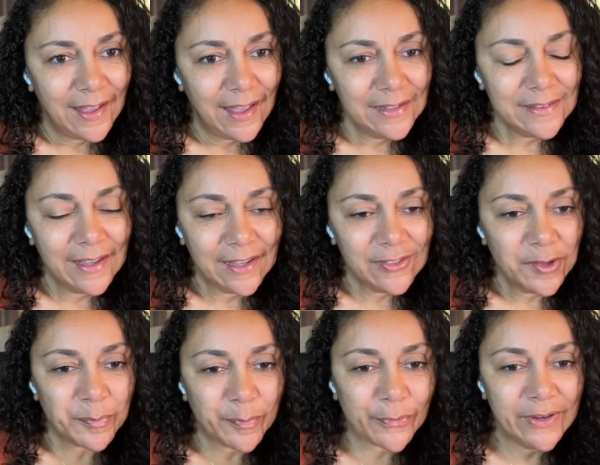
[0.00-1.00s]
I like the
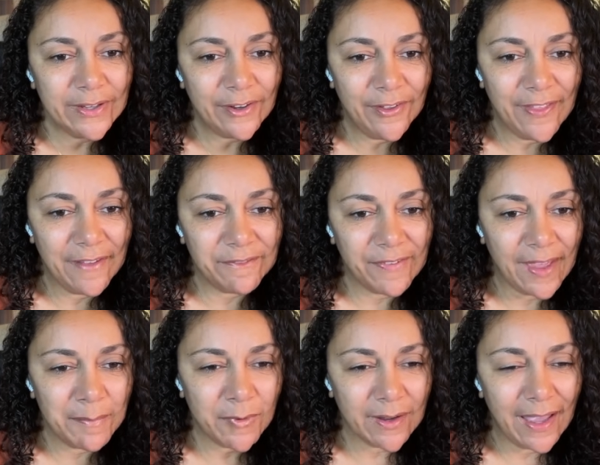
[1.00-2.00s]
print on that
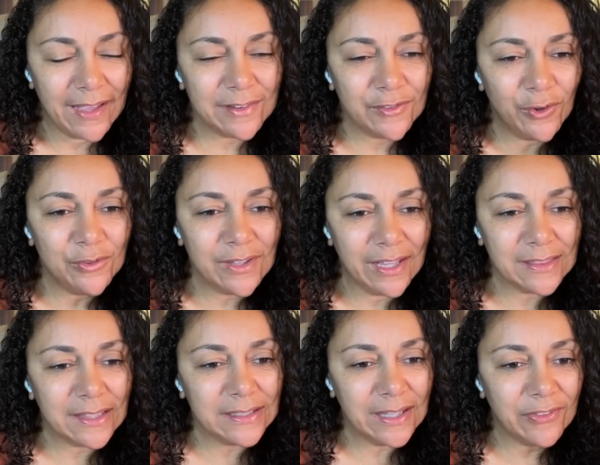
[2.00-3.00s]
fabric. I don't like the
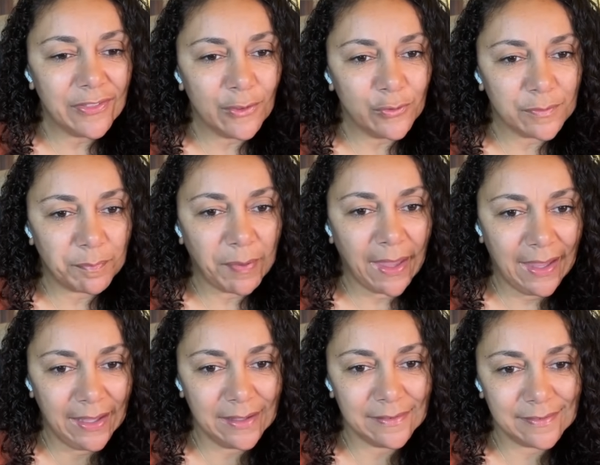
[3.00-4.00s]
length of those
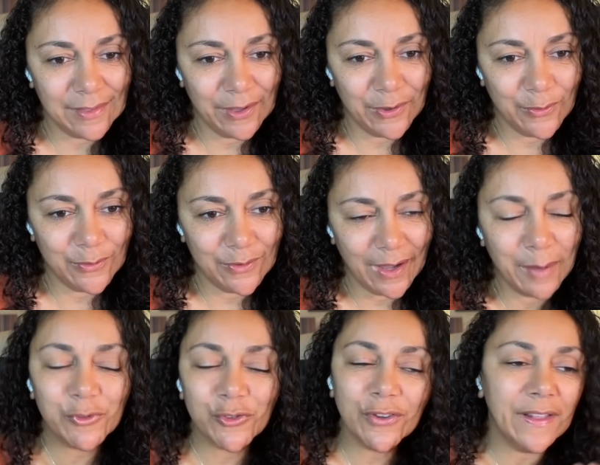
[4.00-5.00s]
pants, though. I'm
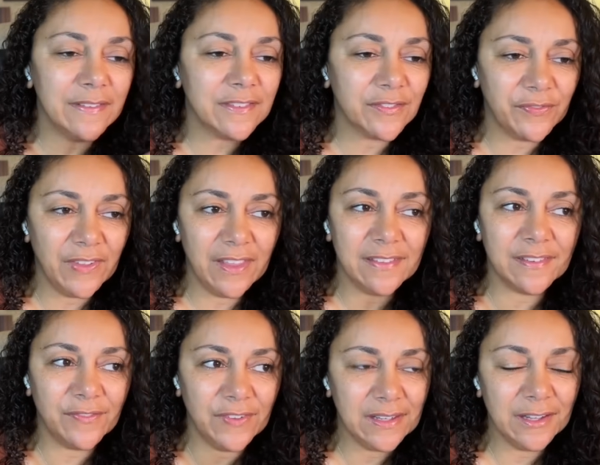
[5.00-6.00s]
sure it's
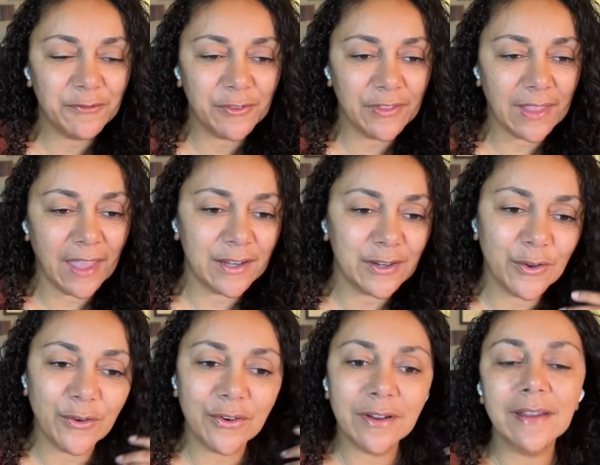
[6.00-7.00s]
fitting for the
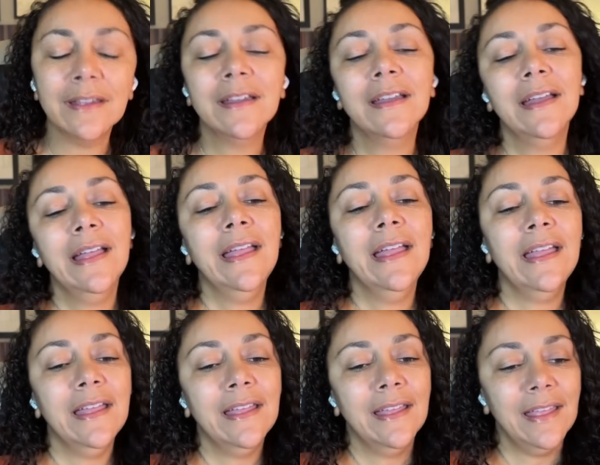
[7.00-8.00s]
category.
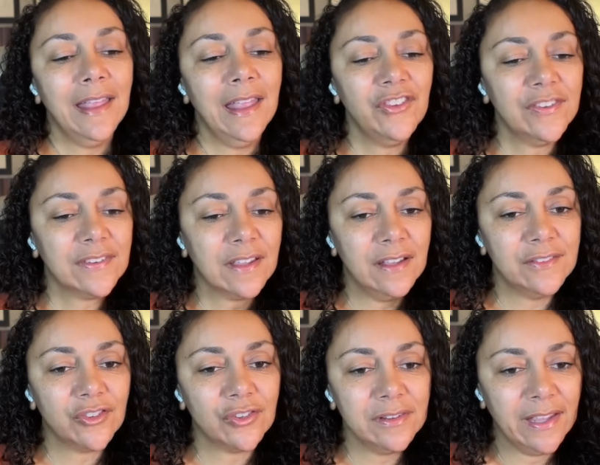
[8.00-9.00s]
It just cuts
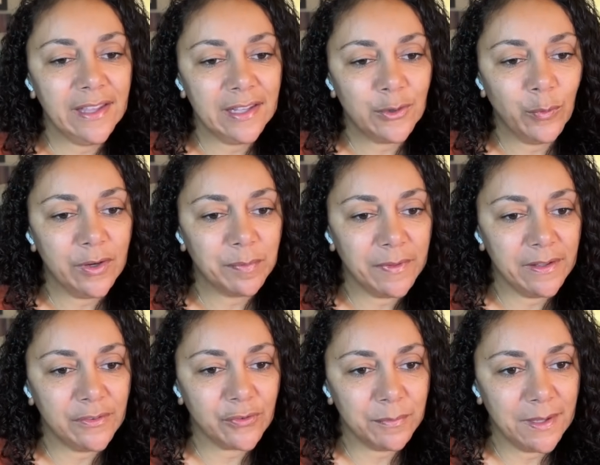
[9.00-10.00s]
her leg in a weird place
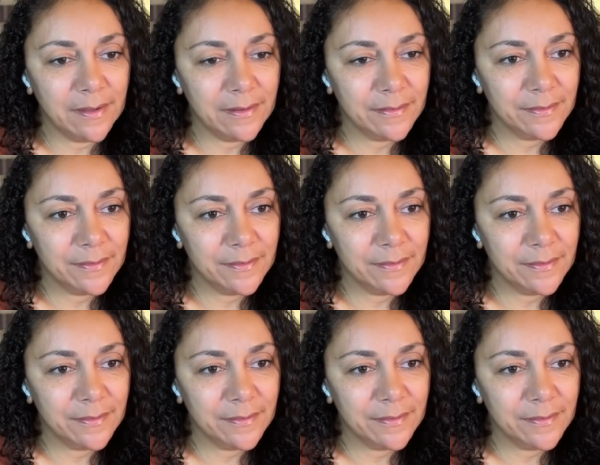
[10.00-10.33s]
for me.